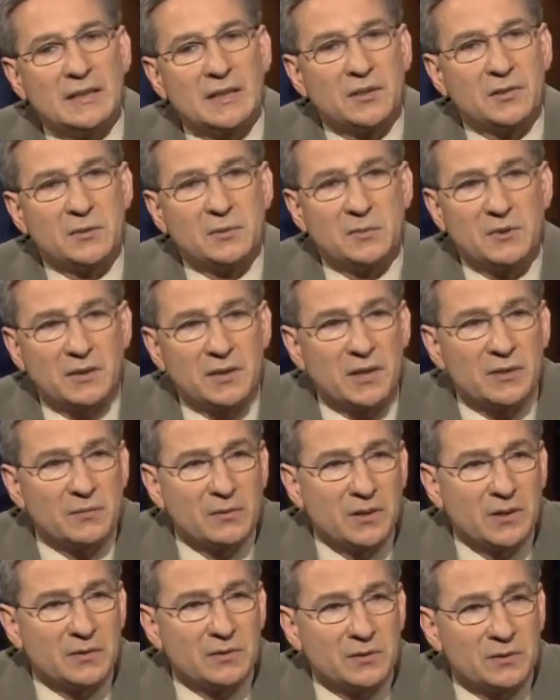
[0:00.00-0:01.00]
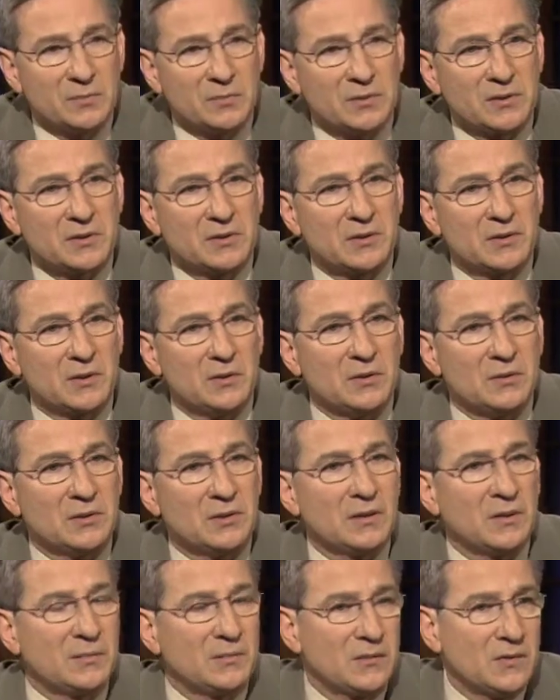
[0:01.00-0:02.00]
You will get rare tumors in the
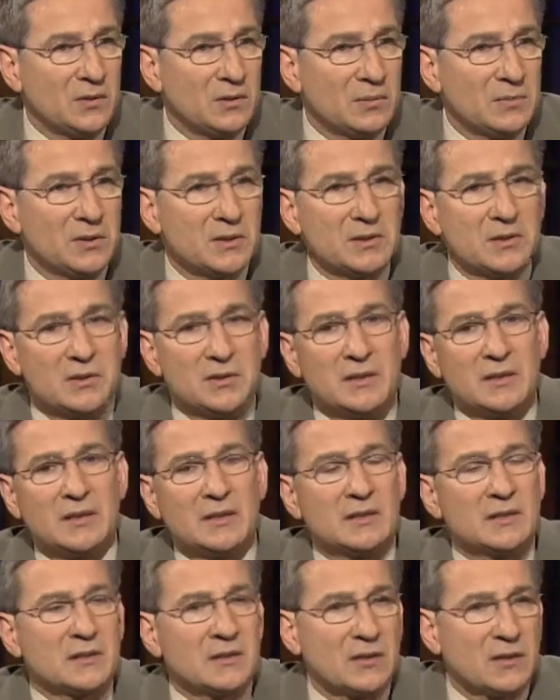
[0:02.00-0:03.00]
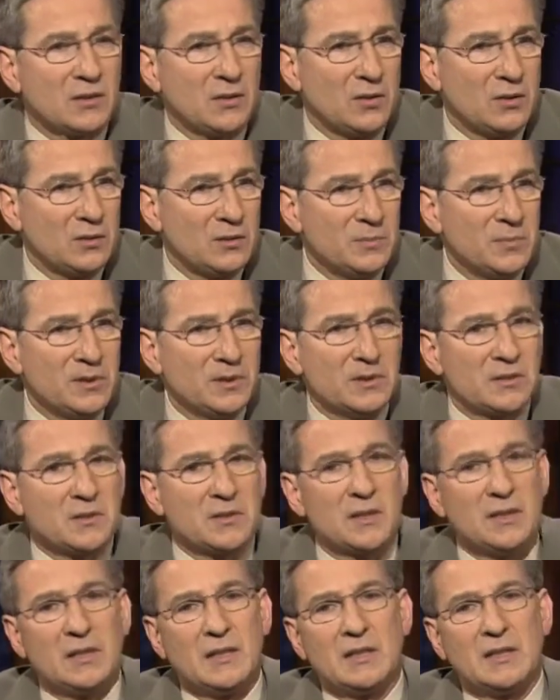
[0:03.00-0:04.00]
colon, lymphomas,
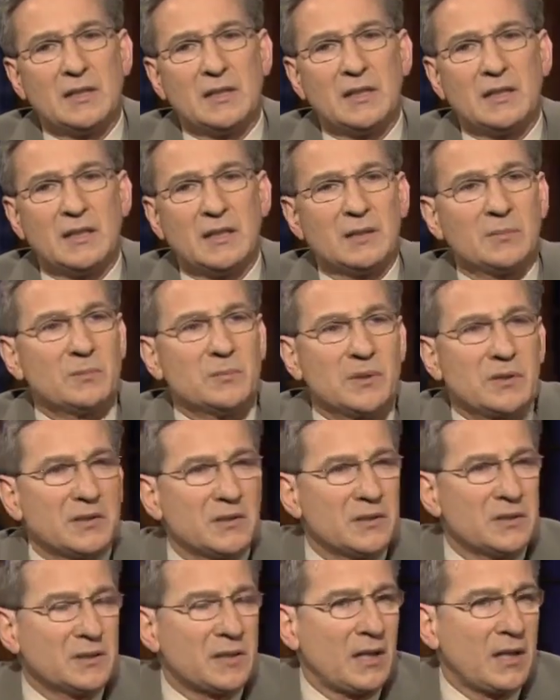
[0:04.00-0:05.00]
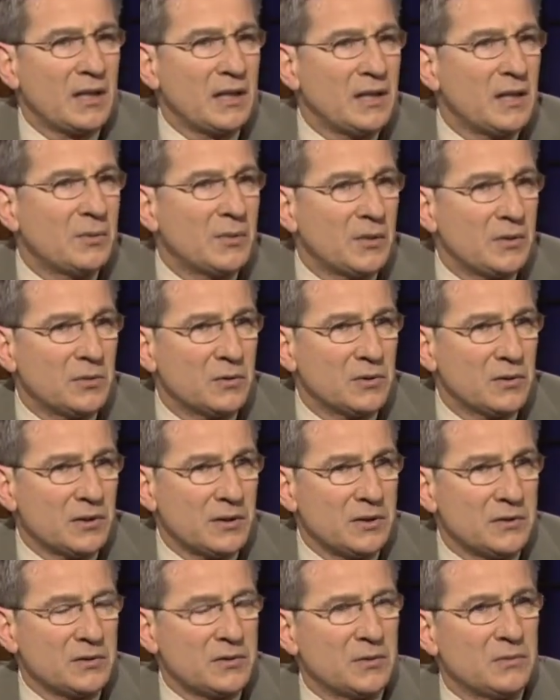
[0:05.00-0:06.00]
sarcomas, but they're a tiny
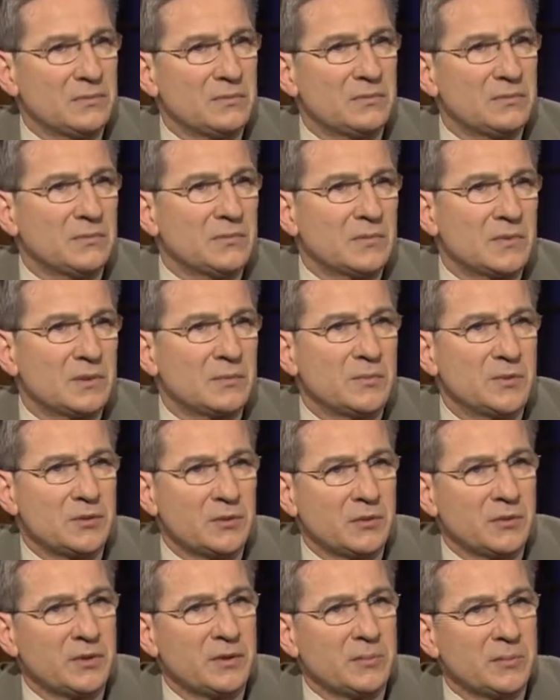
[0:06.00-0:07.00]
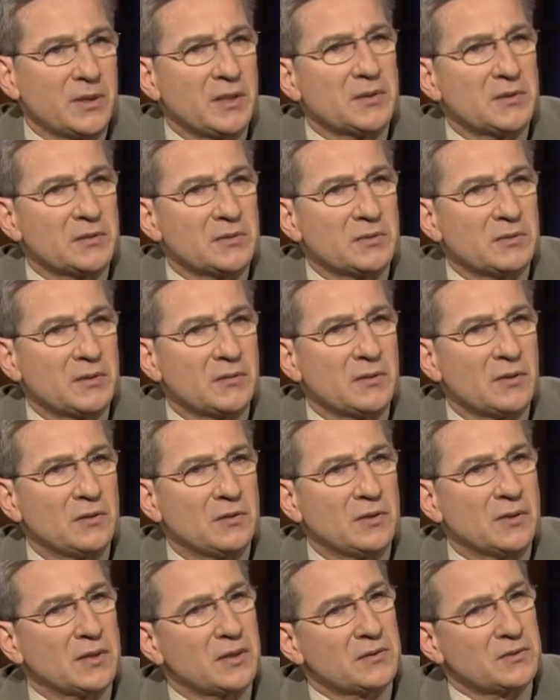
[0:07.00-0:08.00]
minority. So the majority of patients who have
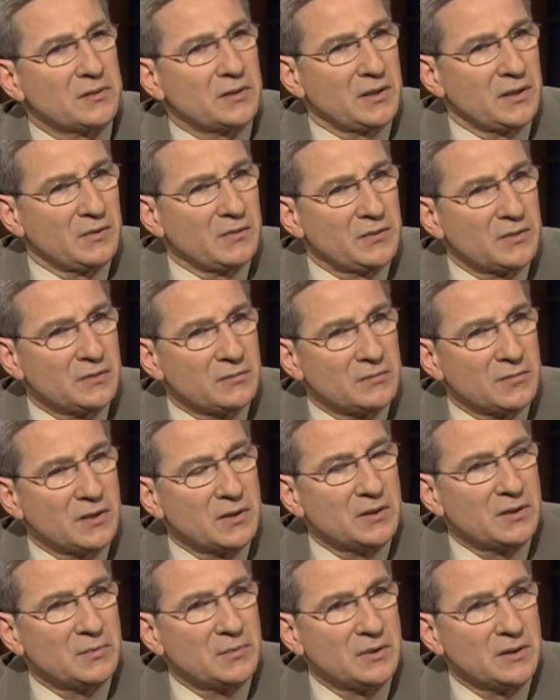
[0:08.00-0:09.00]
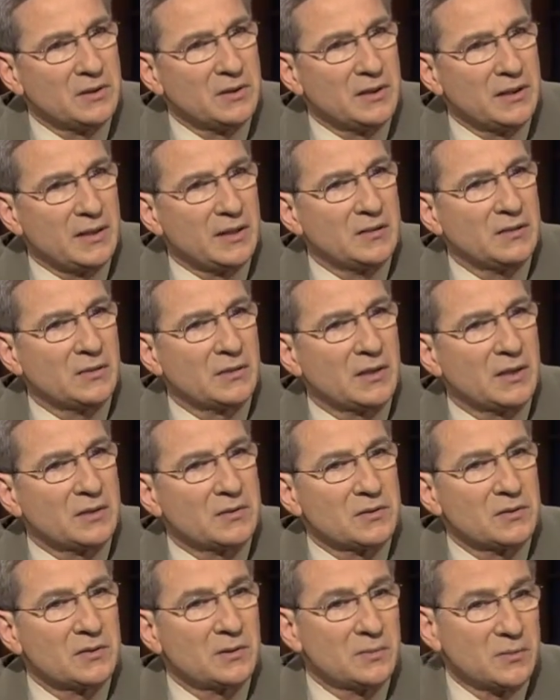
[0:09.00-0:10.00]
colon cancer have the run-of-the-mill
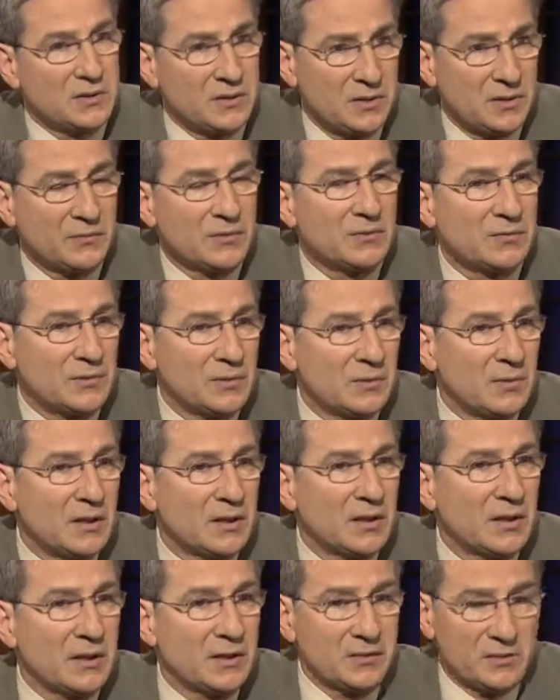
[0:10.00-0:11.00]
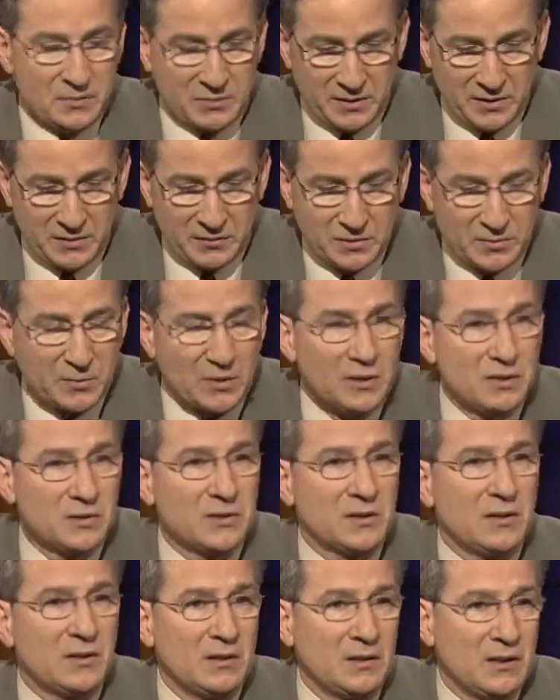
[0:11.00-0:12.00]
adenocarcinomas, different from lung cancer. We have small cell,